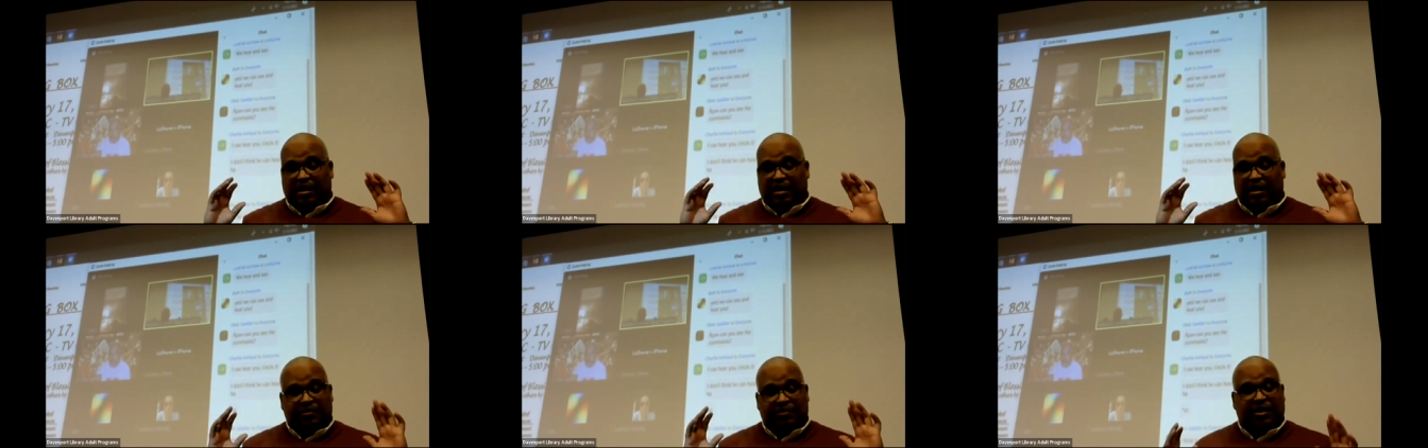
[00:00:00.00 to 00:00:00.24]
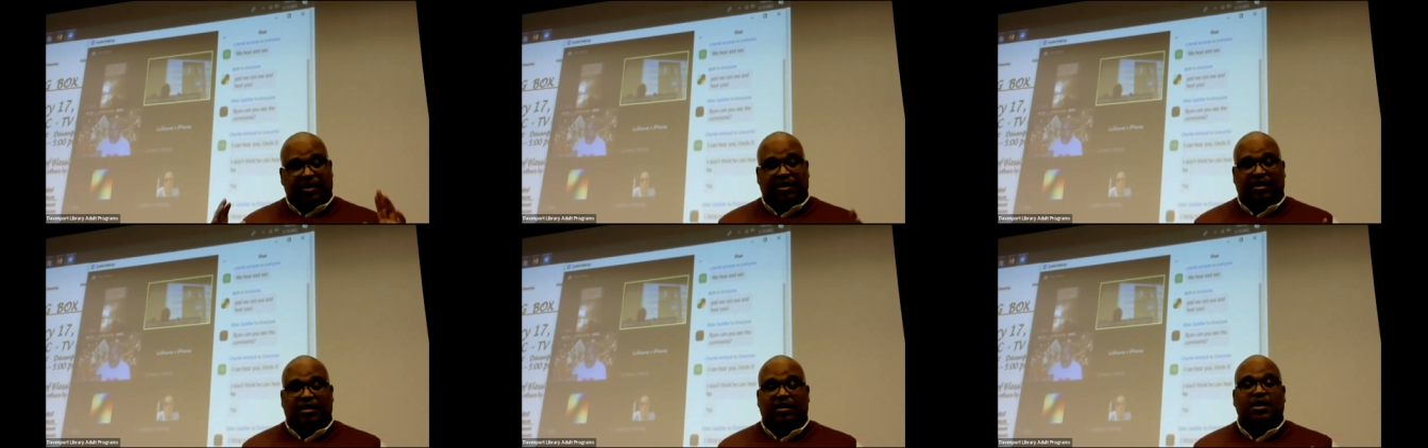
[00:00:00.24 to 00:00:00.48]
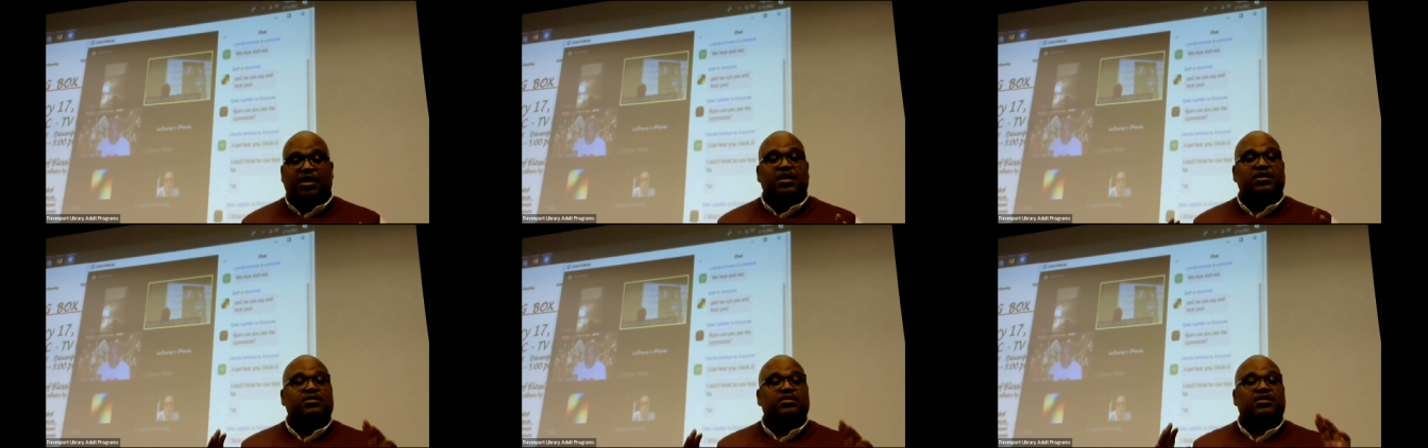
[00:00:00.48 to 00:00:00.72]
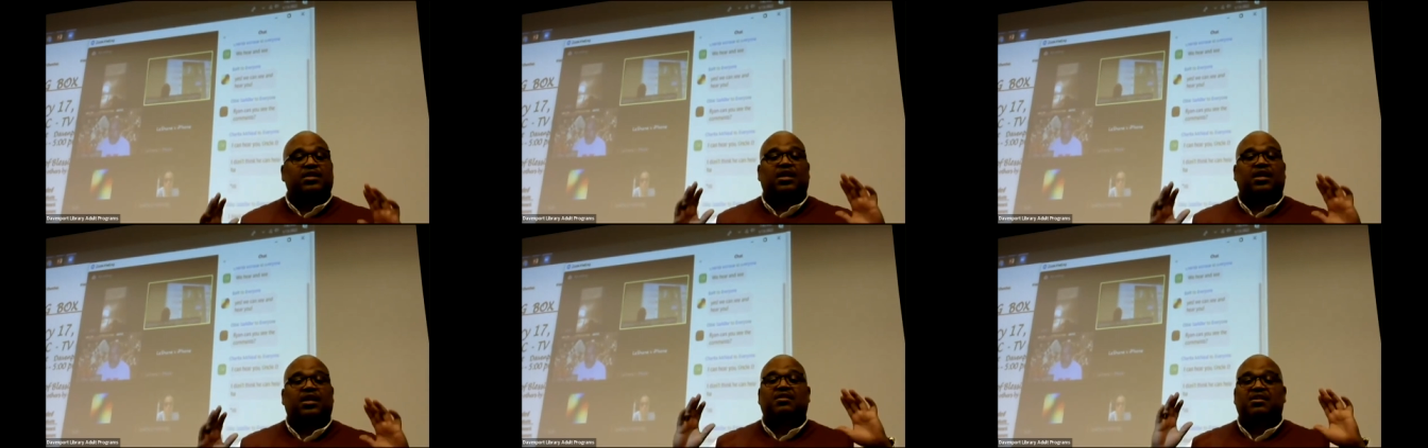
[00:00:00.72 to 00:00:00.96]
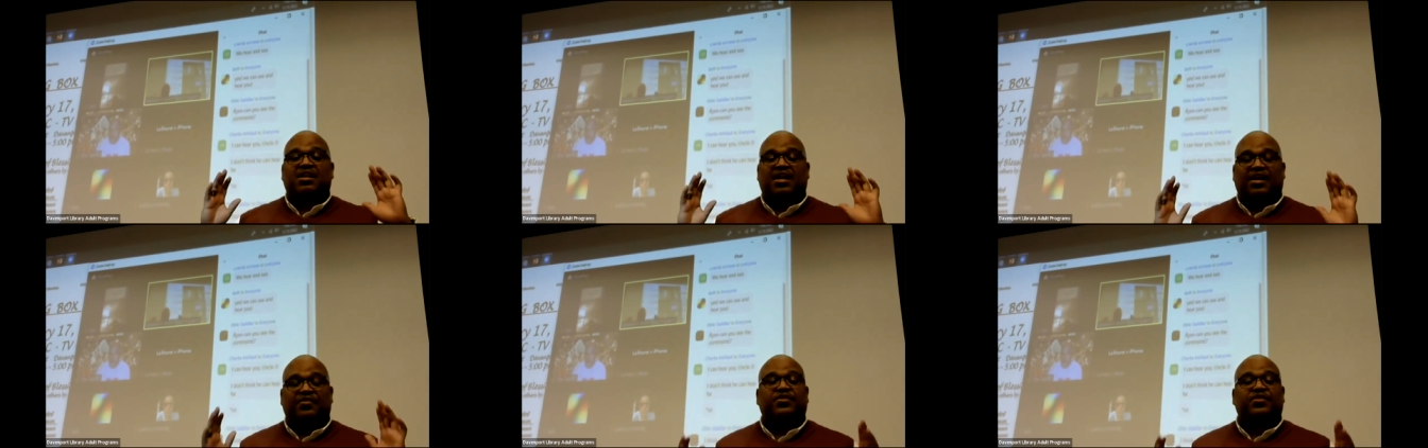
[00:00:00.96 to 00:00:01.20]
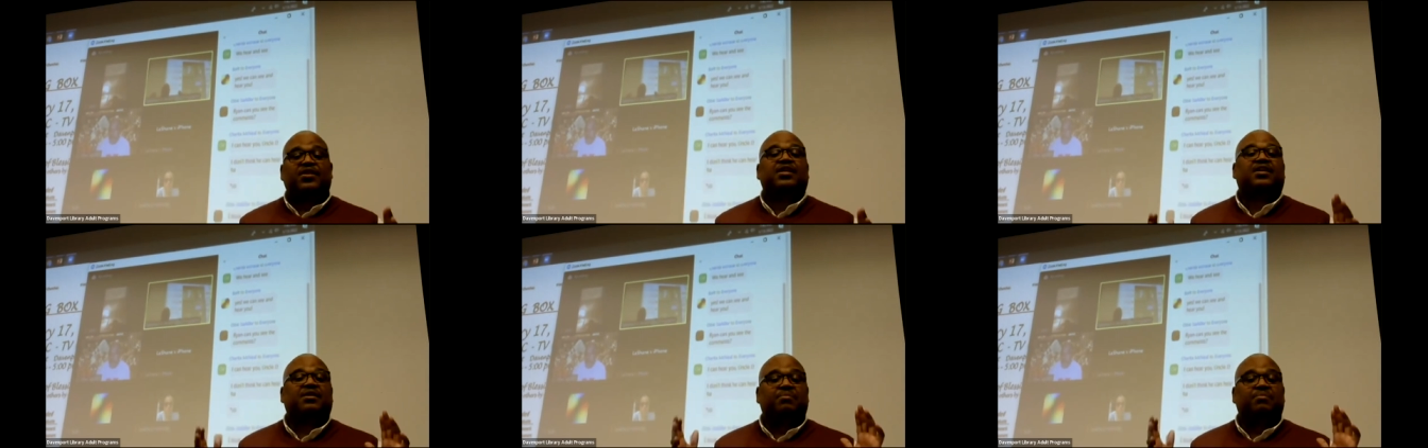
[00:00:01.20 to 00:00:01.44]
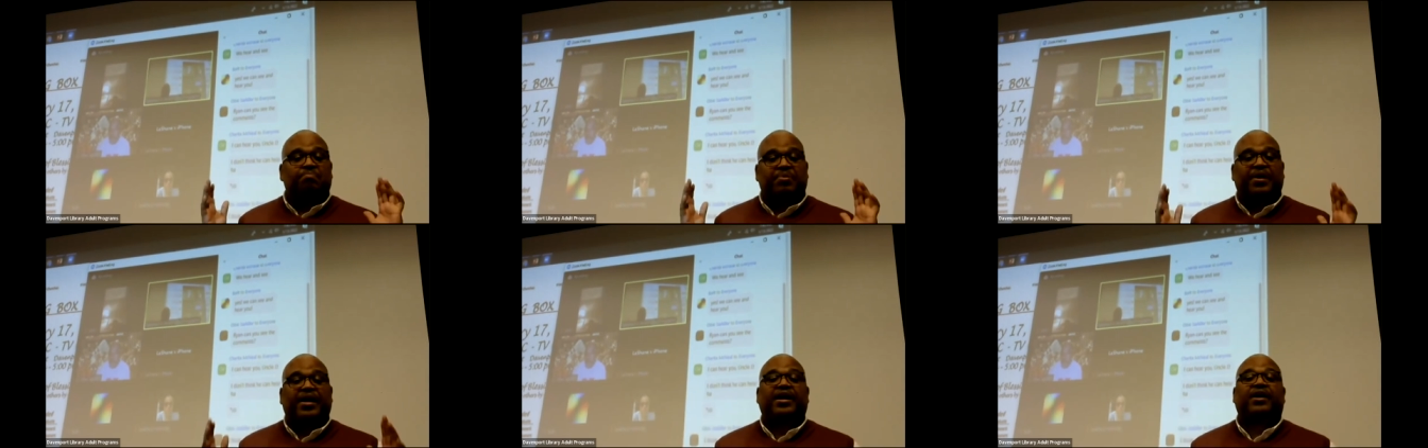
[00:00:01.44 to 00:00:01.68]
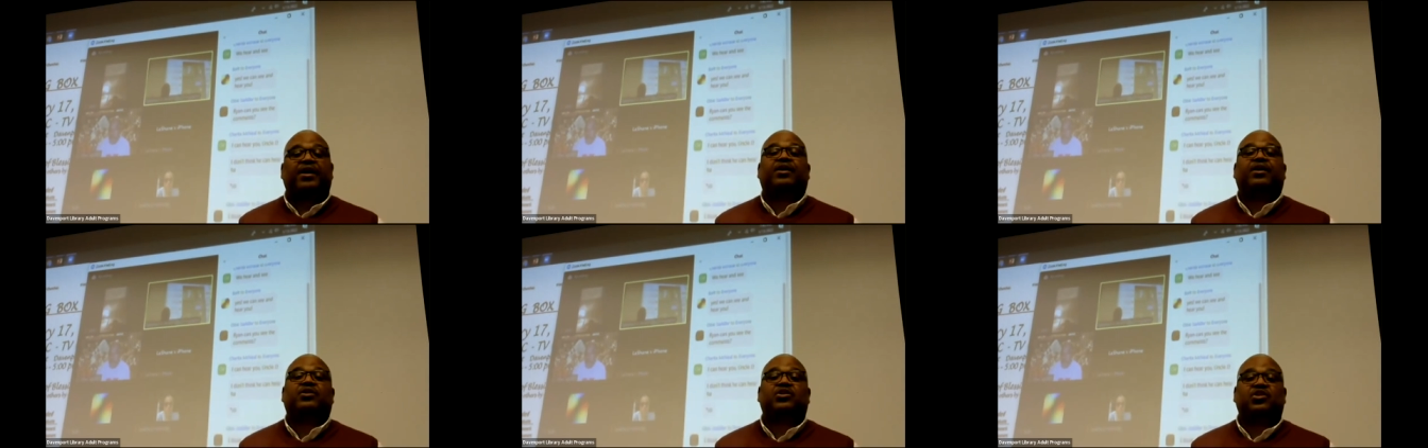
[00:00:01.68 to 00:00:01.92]
everything, he said nothing
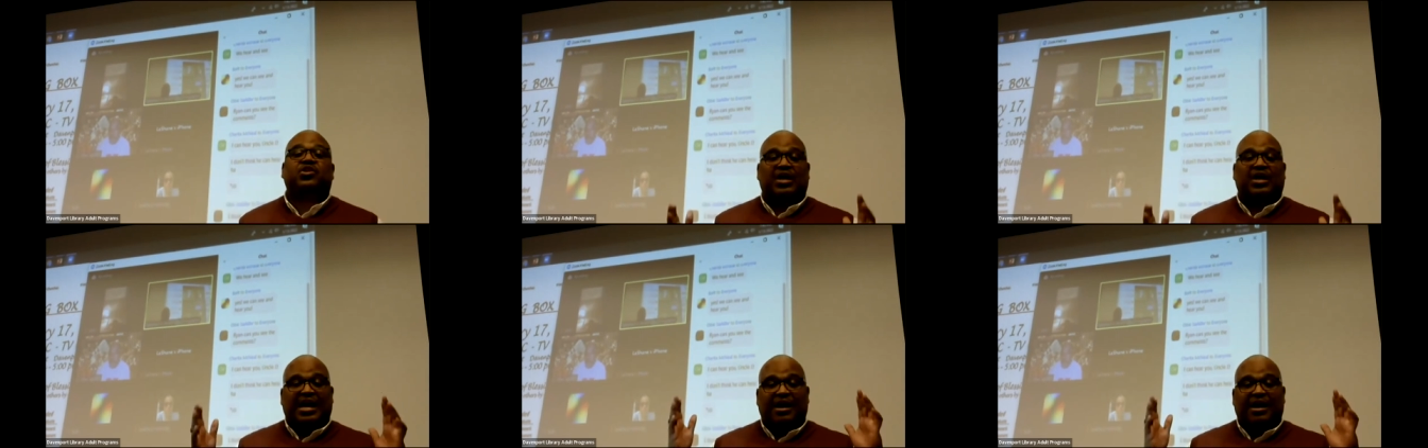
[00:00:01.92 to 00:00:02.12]
compared